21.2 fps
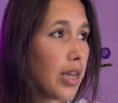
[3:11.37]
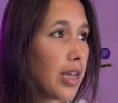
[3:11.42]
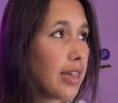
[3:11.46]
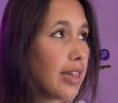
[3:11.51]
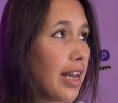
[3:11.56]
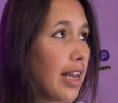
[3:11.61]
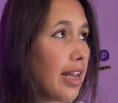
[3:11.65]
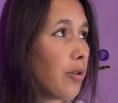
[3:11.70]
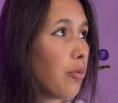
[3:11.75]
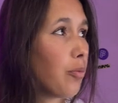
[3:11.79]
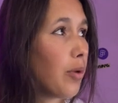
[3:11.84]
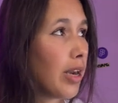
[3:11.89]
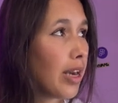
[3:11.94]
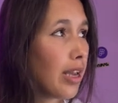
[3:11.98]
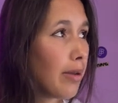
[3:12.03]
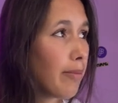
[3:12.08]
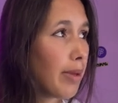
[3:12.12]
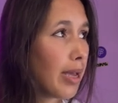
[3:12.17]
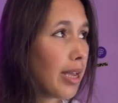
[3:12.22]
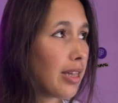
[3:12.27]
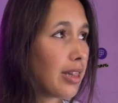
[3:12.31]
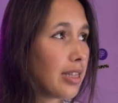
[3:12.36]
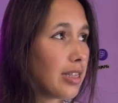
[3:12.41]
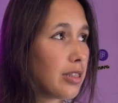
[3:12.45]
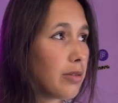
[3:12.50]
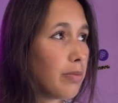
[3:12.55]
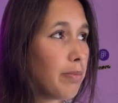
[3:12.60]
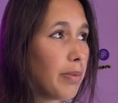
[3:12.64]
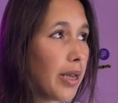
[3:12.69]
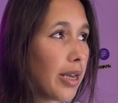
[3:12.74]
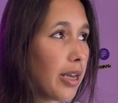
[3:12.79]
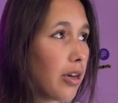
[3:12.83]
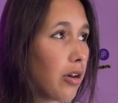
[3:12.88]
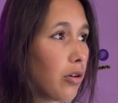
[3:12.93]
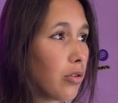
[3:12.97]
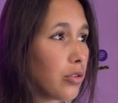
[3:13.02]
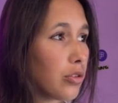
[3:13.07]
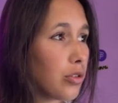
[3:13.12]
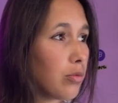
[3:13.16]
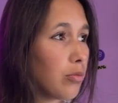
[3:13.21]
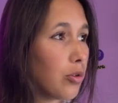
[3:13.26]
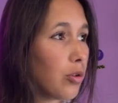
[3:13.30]
then when I make this bigger or
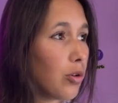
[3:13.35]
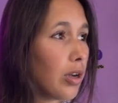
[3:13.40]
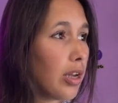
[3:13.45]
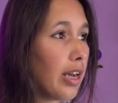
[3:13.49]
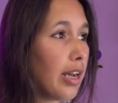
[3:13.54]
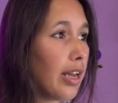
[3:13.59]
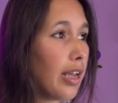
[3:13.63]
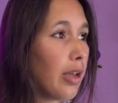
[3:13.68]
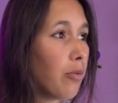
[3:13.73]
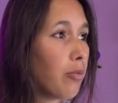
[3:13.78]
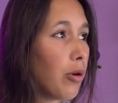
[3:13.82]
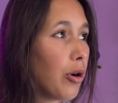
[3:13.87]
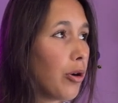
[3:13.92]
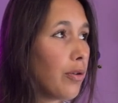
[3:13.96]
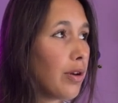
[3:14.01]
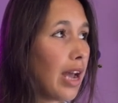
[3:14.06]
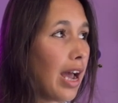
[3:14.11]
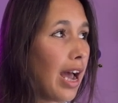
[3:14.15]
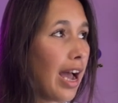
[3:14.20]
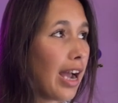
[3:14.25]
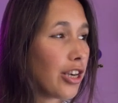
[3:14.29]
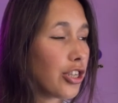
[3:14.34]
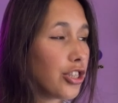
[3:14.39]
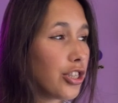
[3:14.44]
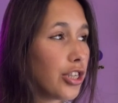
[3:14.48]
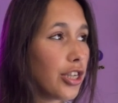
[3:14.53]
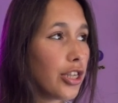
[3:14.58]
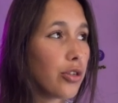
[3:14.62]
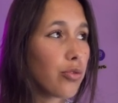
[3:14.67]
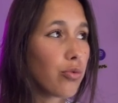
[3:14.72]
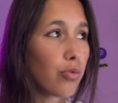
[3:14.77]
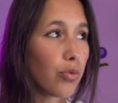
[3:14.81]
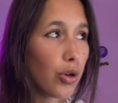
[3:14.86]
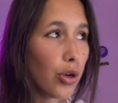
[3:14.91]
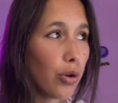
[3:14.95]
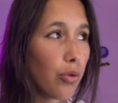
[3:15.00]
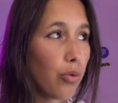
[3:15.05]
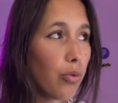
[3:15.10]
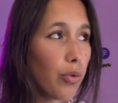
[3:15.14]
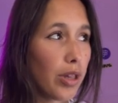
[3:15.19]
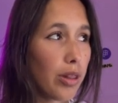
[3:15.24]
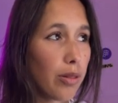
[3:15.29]
smaller, it won't actually
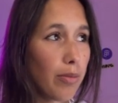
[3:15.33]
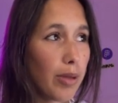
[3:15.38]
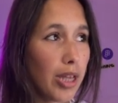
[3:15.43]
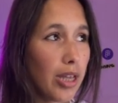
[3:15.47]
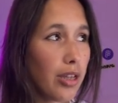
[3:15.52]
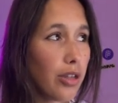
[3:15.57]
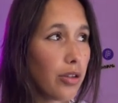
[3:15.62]
grow with me.